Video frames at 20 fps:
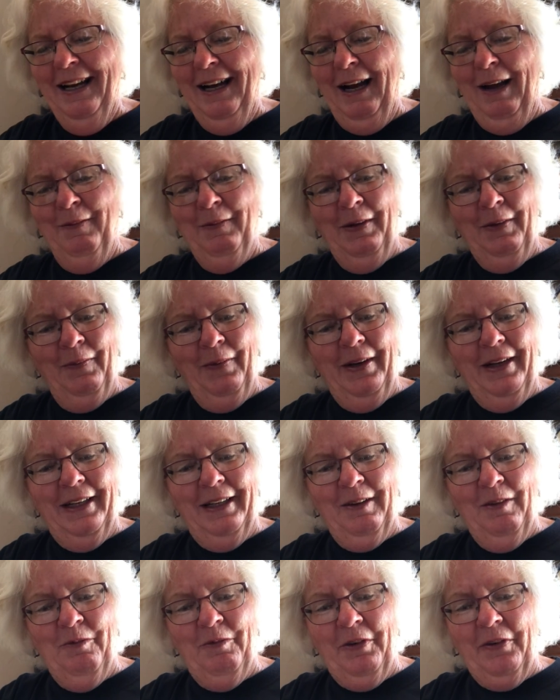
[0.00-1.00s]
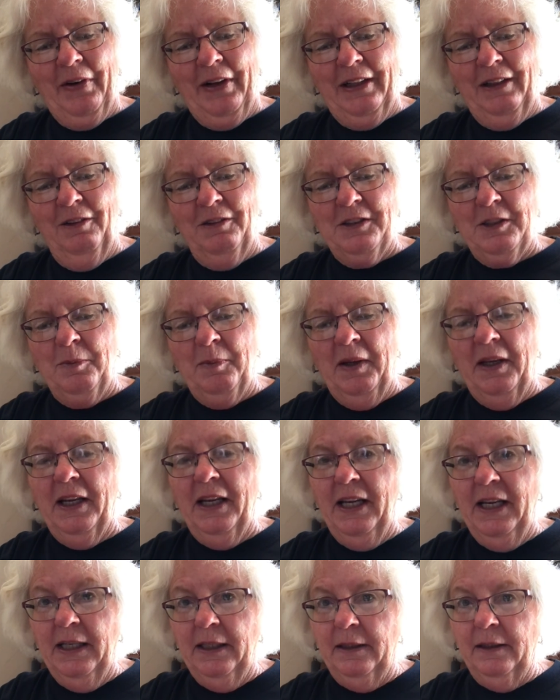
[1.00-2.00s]
I mean, we had come very close to being
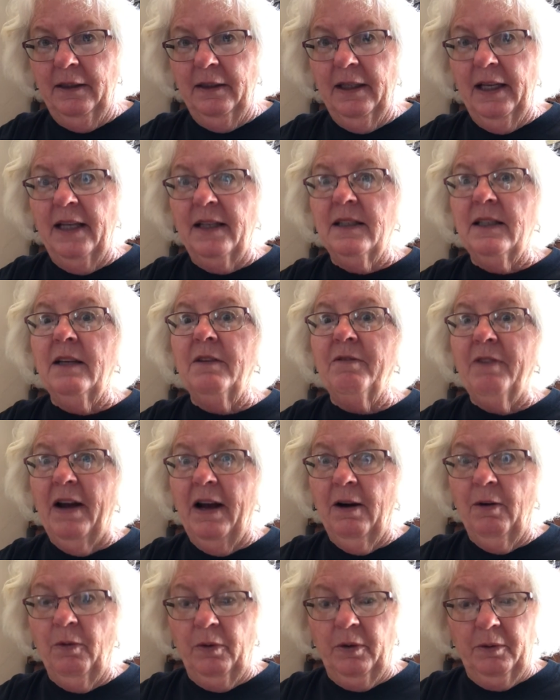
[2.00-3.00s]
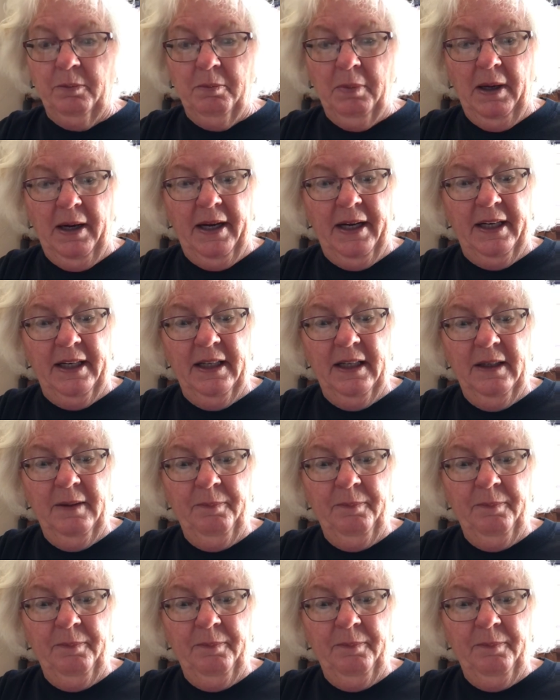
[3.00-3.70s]
eaten and devoured by...